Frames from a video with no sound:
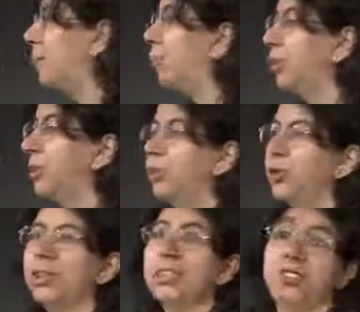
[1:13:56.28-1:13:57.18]
point of
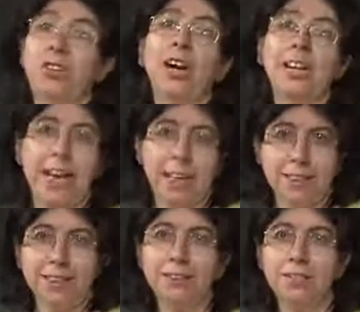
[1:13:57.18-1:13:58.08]
view, this is very
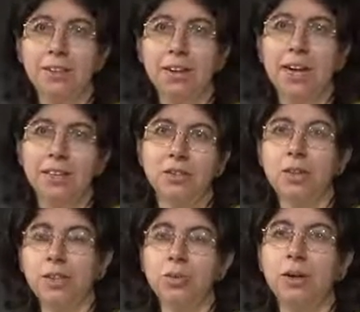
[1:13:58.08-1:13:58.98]
nice. Okay, and so
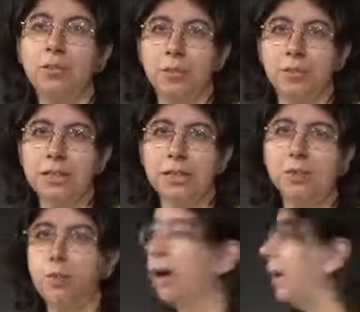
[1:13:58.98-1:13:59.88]
that's one of the
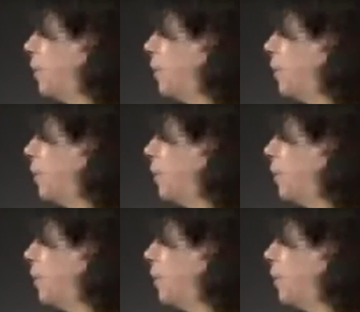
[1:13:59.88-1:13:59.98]
reasons why,